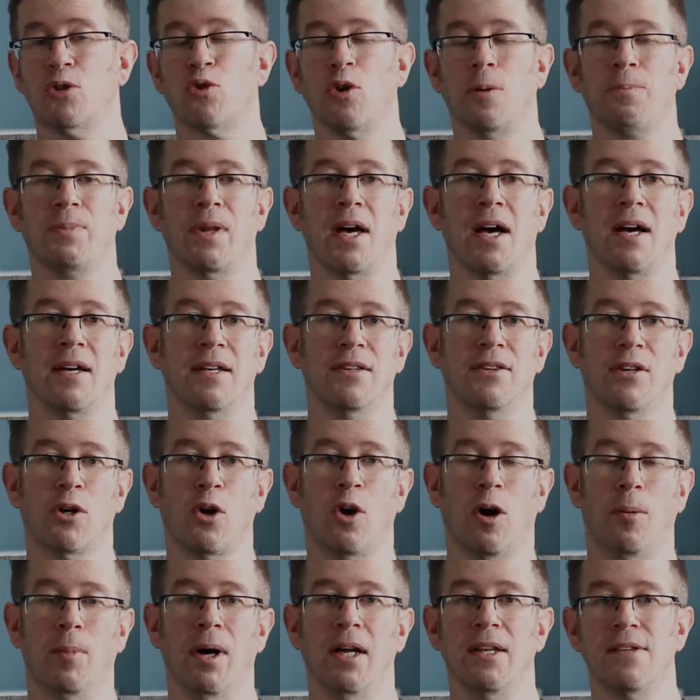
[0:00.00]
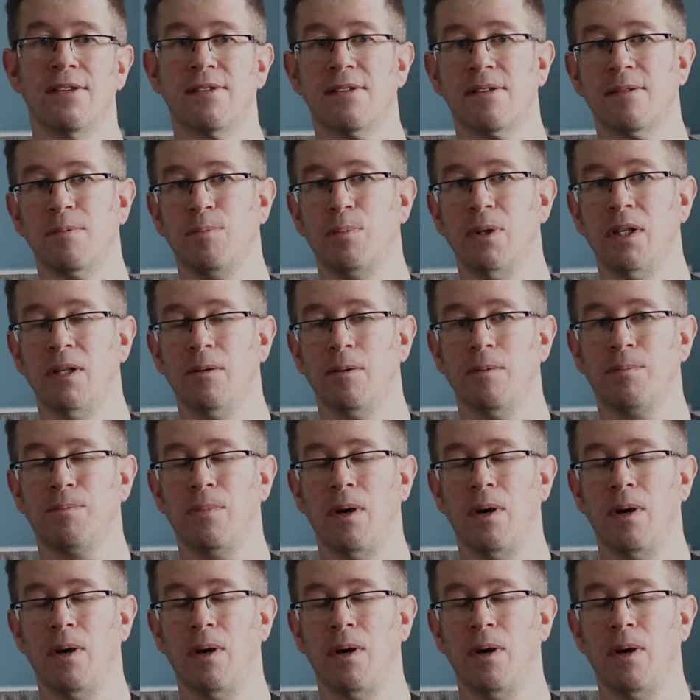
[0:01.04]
Drop that in the comments. Be